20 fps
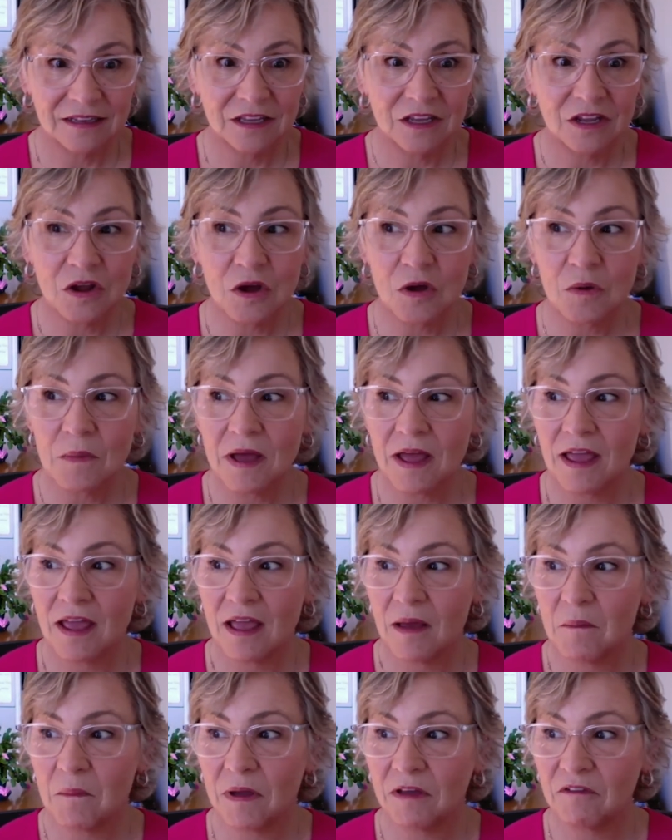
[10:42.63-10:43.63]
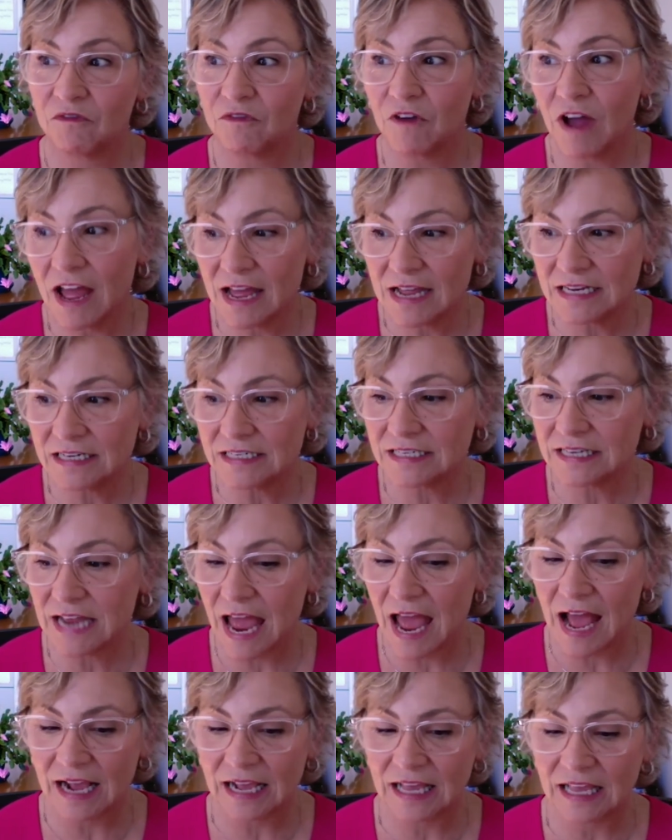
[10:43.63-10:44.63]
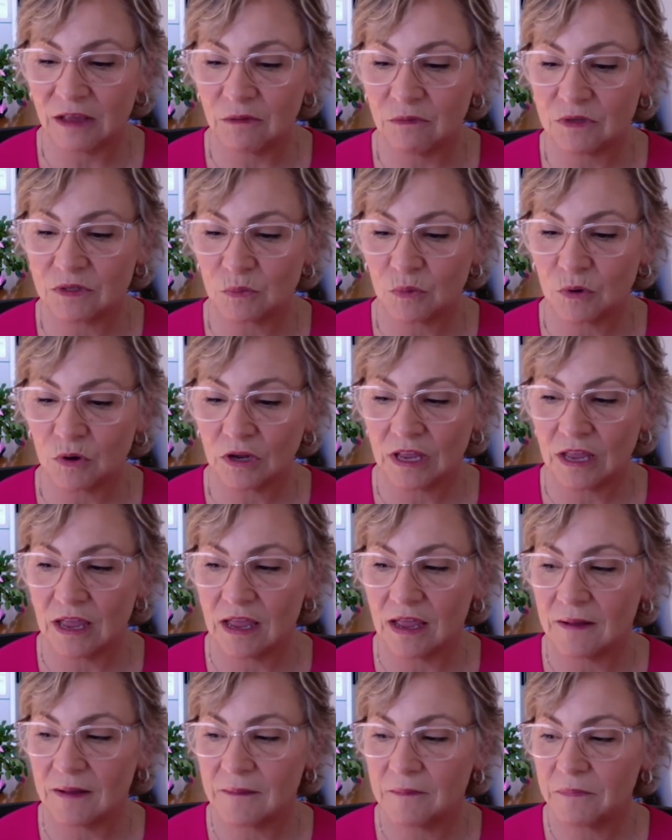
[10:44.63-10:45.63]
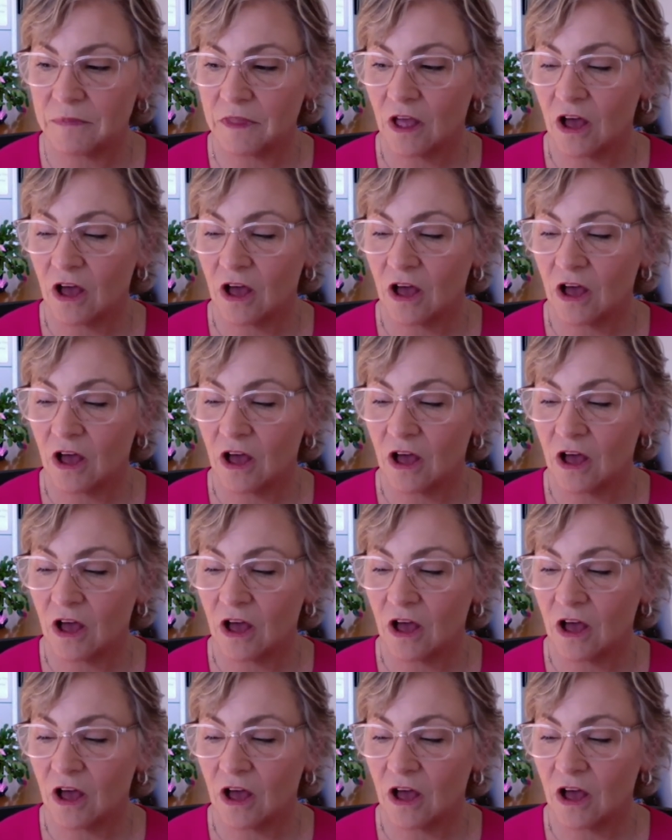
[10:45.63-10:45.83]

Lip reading: You know, my friend, Zach, he was working